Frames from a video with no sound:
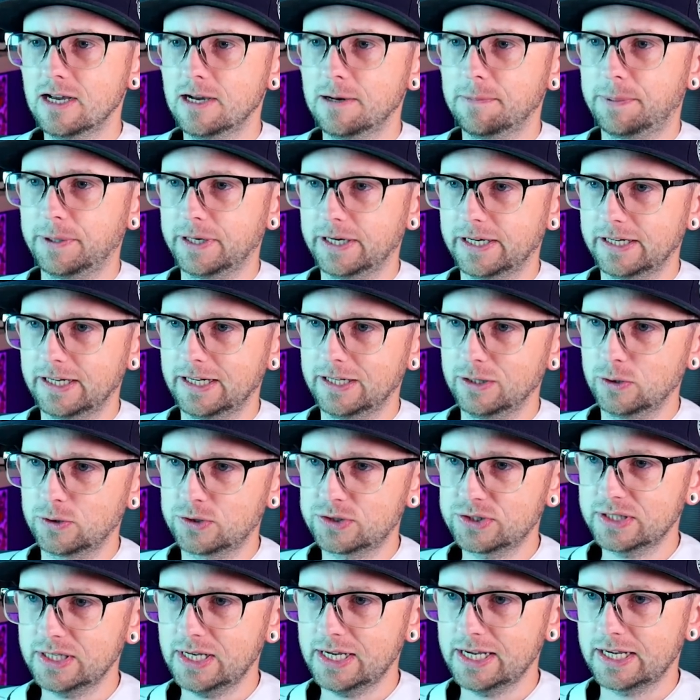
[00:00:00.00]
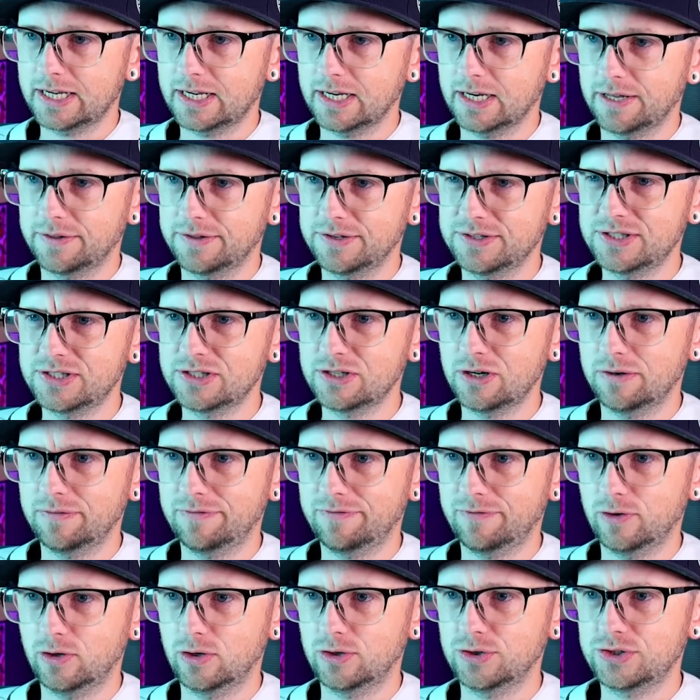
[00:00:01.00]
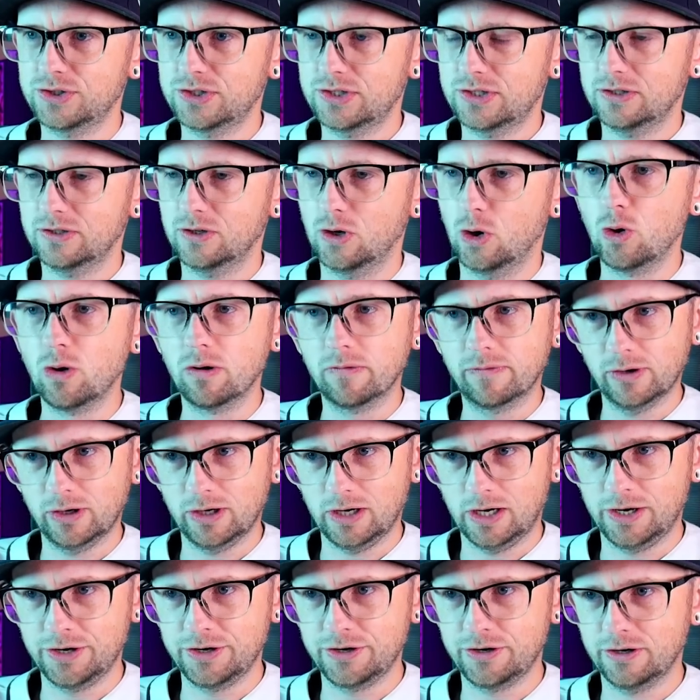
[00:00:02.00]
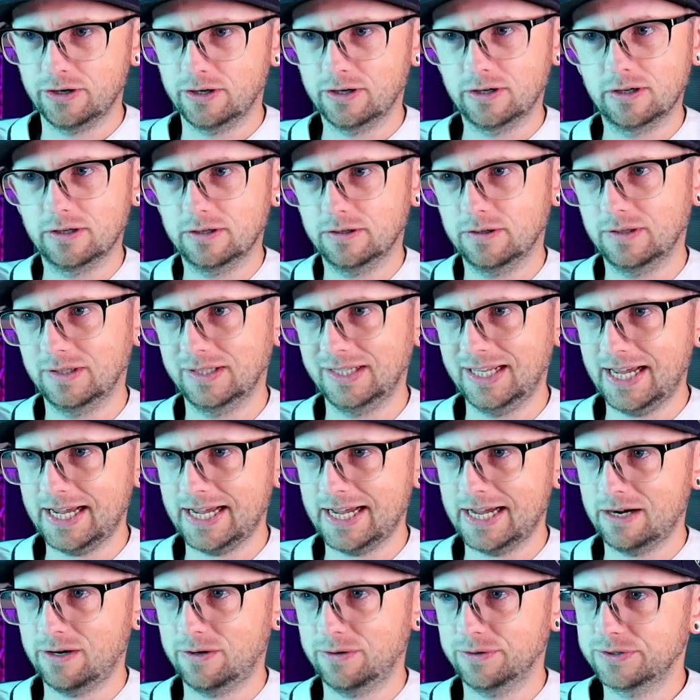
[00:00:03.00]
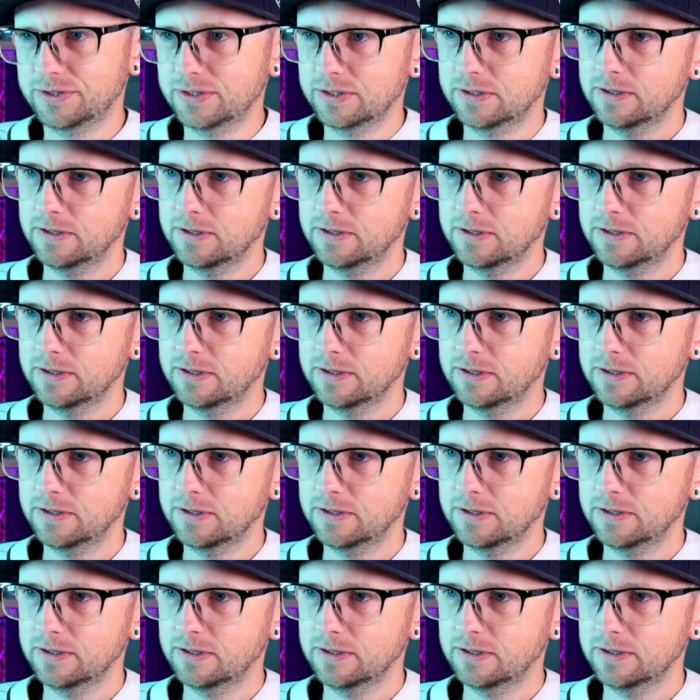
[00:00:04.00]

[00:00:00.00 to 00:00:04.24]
But it looks like this is our first over-under layout.